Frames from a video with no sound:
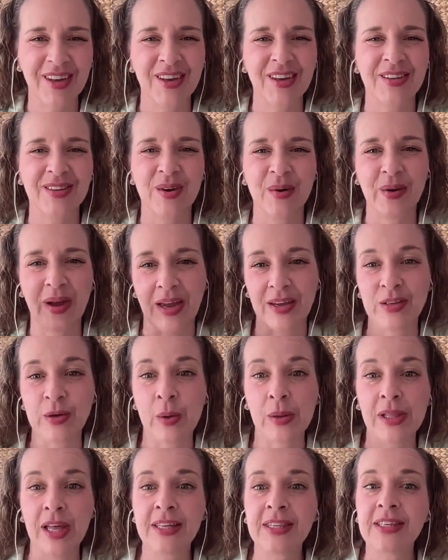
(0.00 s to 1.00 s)
So
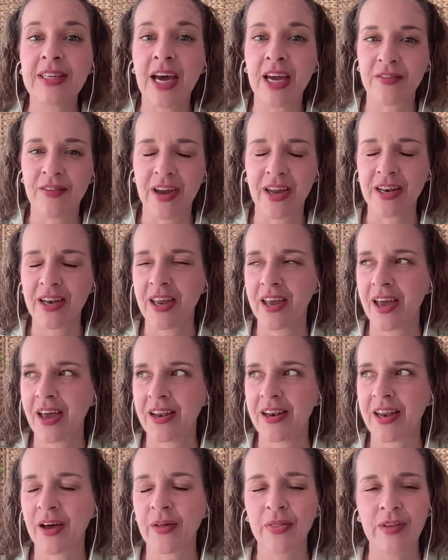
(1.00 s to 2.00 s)
let's dive in.
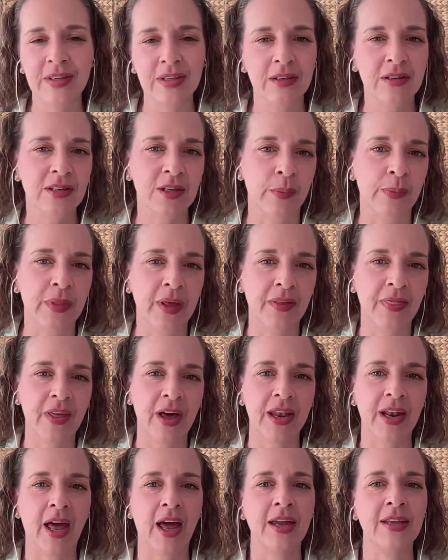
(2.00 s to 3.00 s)
Now, this is something
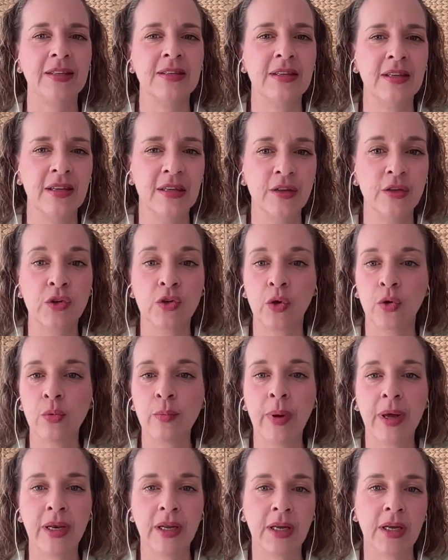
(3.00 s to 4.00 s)
that I see so
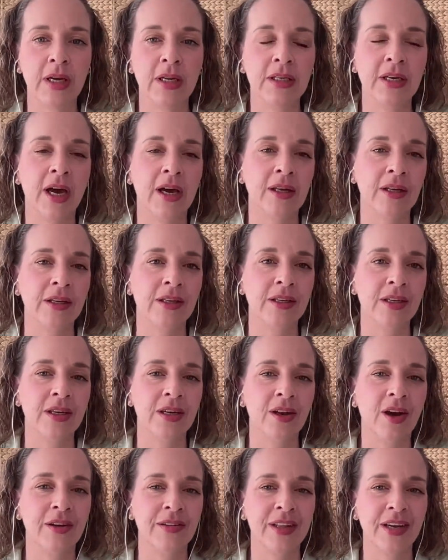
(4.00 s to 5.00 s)
many
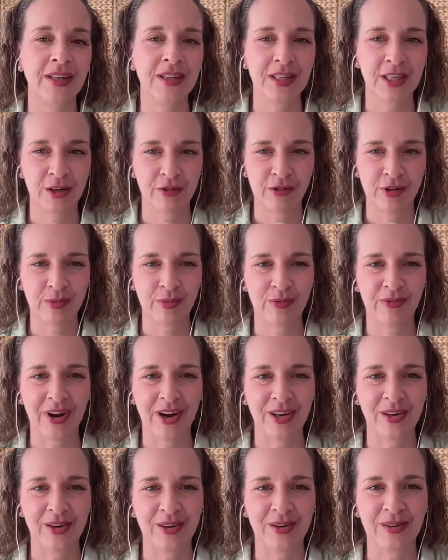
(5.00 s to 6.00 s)
talented online service
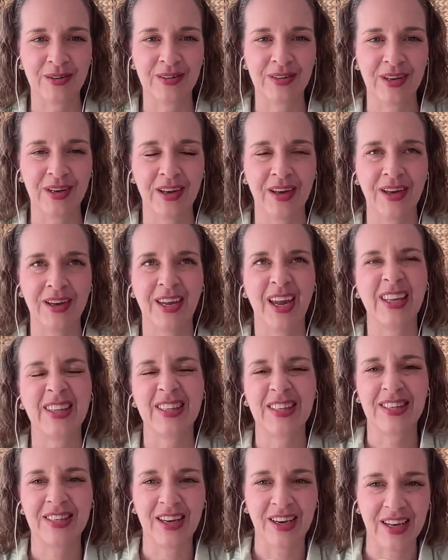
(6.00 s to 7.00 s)
providers get
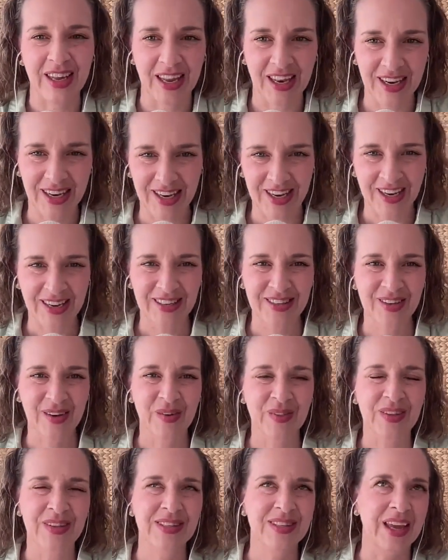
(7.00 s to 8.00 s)
stuck in.
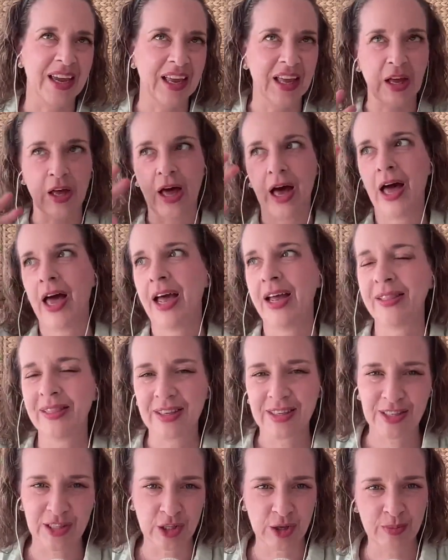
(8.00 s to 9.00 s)
So this
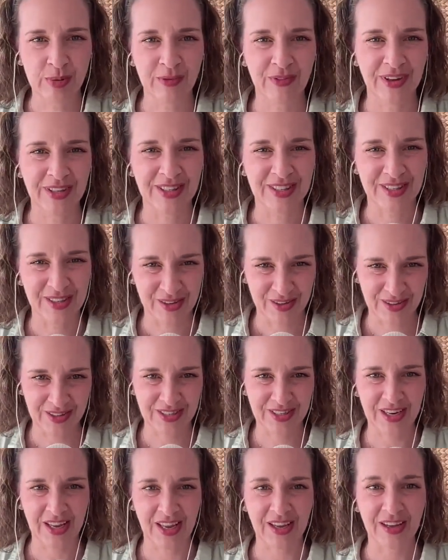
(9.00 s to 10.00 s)
endless loop of
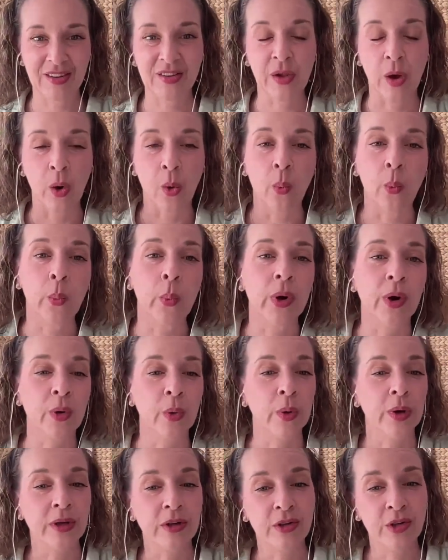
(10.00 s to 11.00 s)
uncertainty. So we're
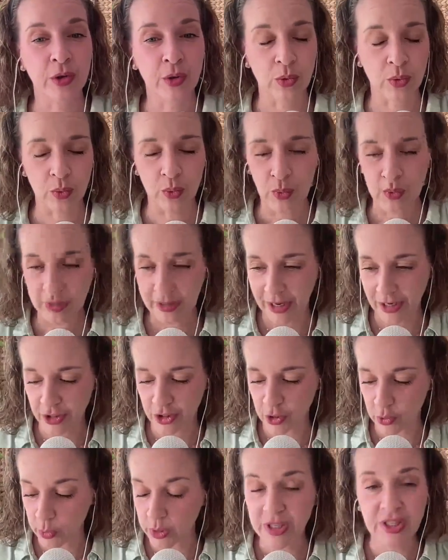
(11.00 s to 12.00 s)
going to
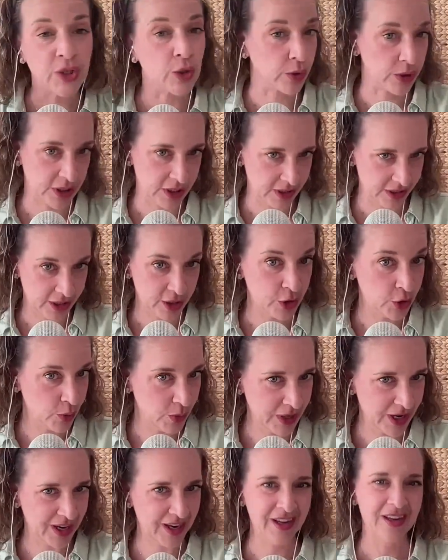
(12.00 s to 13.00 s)
get you certain
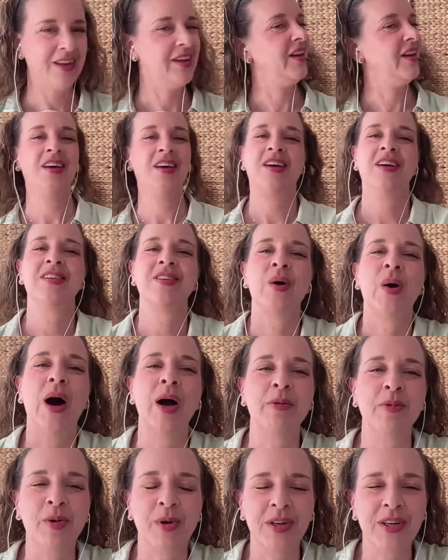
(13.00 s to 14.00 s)
today. So
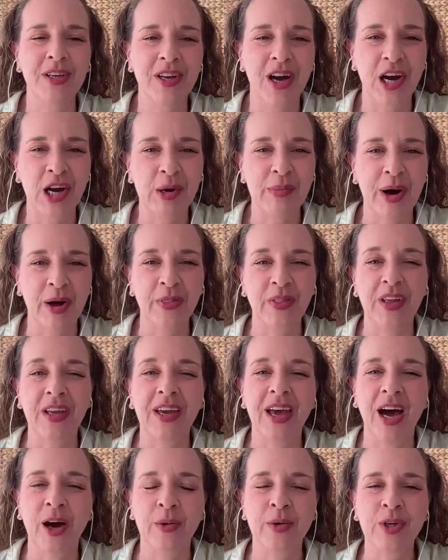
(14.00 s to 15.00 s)
I'm going to talk about the
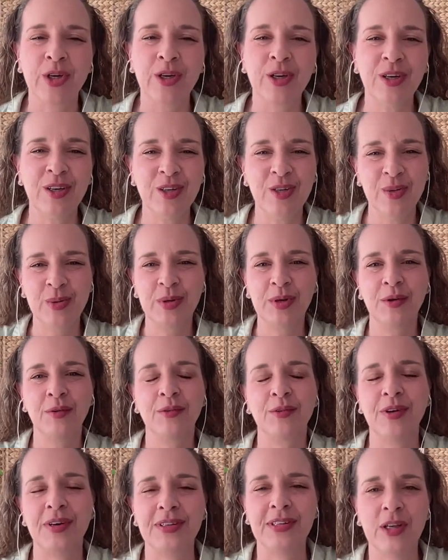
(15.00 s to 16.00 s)
counterintuitive
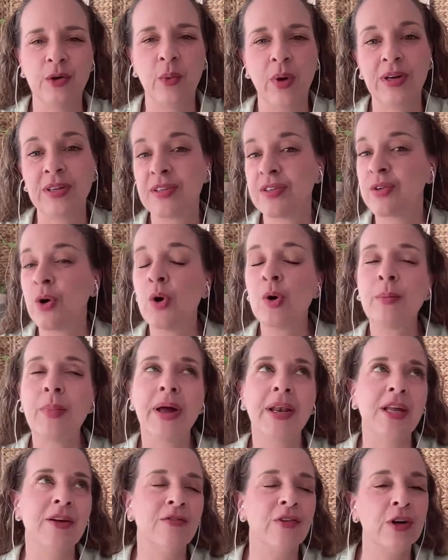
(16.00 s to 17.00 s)
reason why so
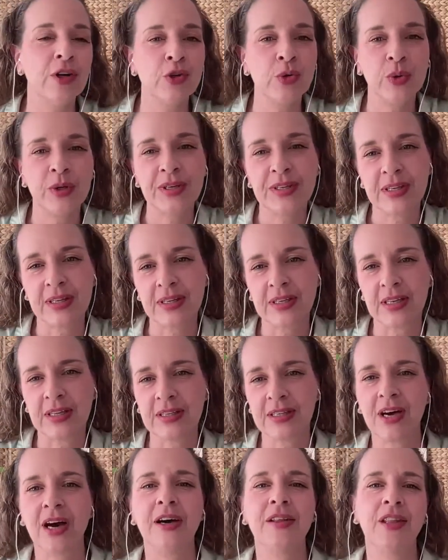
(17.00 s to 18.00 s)
many virtual
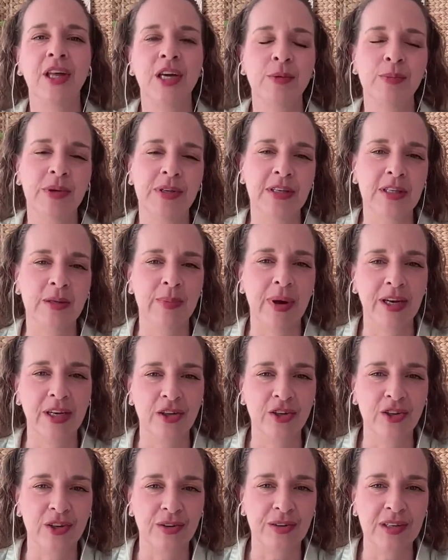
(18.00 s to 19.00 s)
assistants, online business
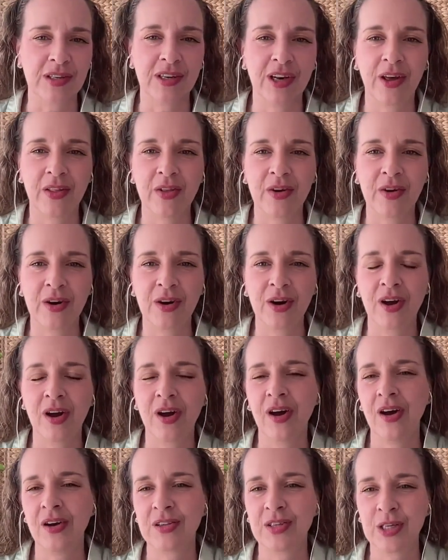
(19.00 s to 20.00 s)
managers, and other
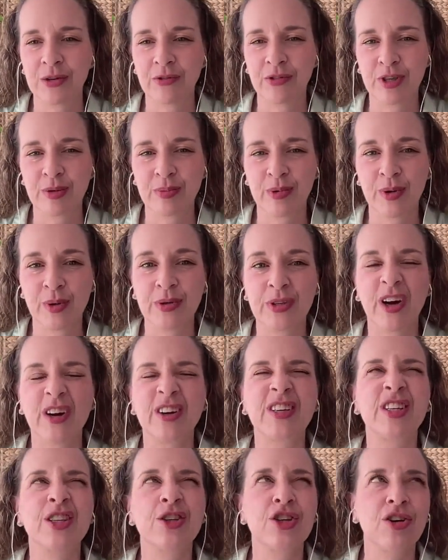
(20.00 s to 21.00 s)
service pros are
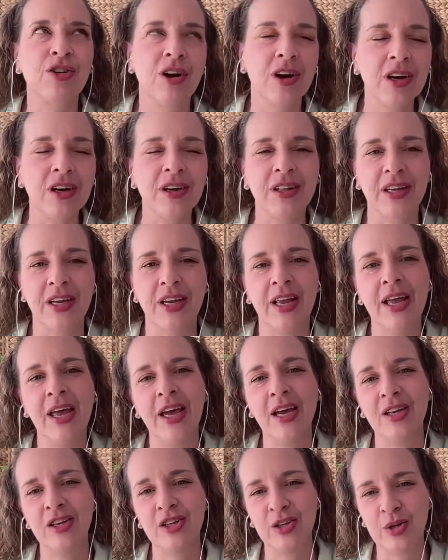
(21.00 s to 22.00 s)

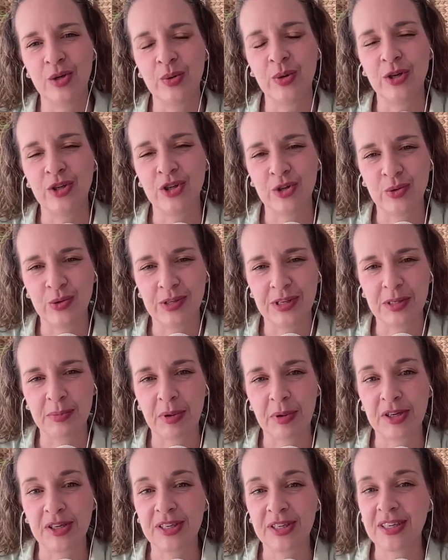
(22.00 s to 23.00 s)
struggling to choose a
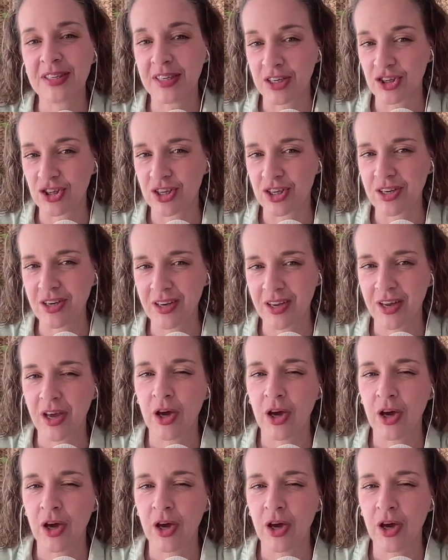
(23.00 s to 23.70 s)
specialization.